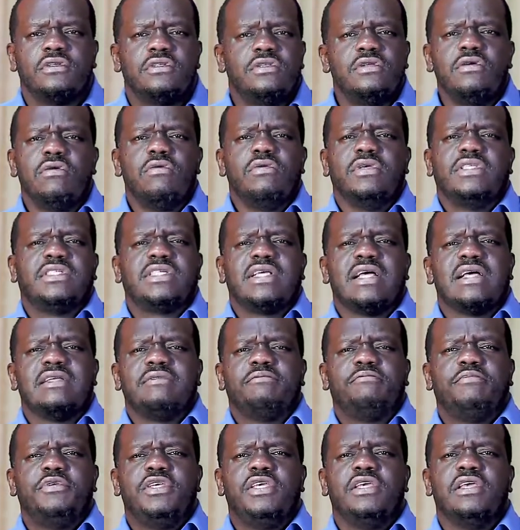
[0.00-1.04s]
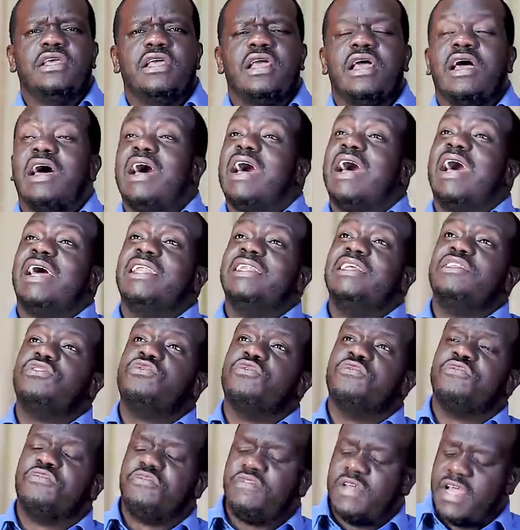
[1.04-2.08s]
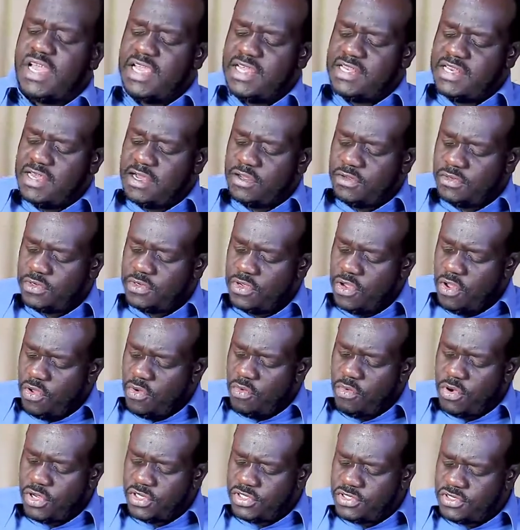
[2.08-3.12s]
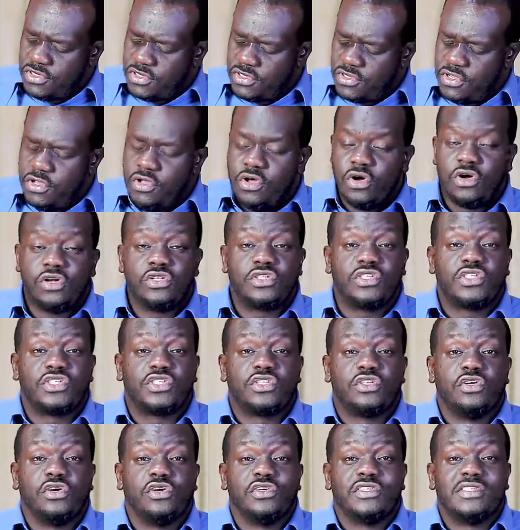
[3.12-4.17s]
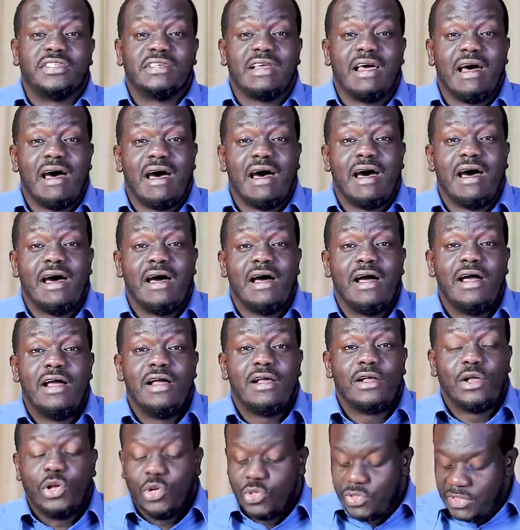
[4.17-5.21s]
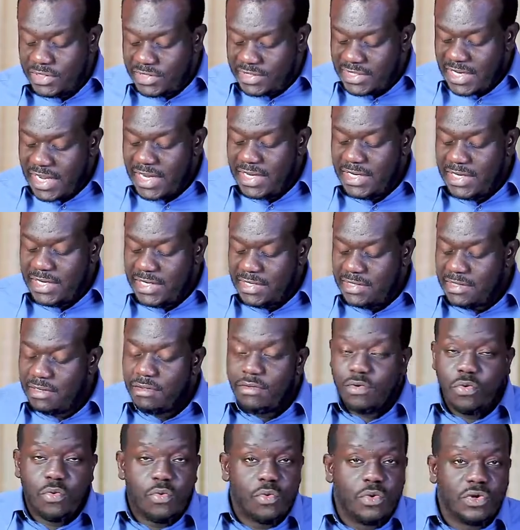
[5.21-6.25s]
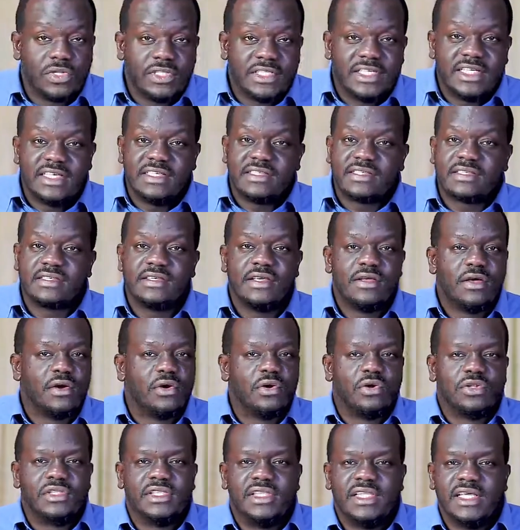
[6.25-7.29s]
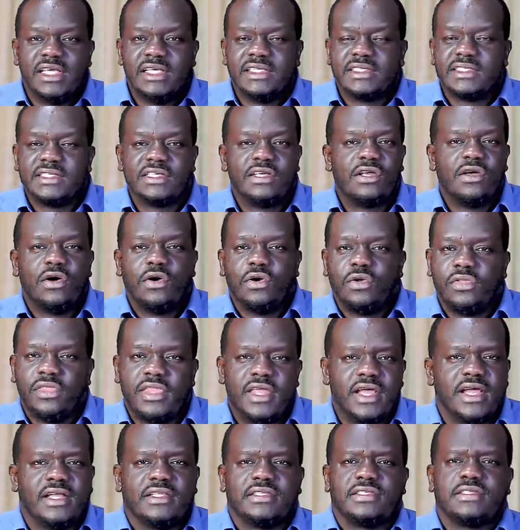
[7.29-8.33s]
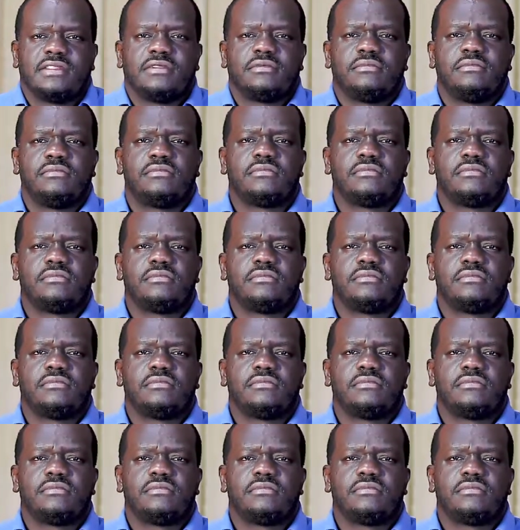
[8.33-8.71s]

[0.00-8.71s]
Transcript: No, it can't be. I need to find out what God's thoughts are concerning what this or this or that.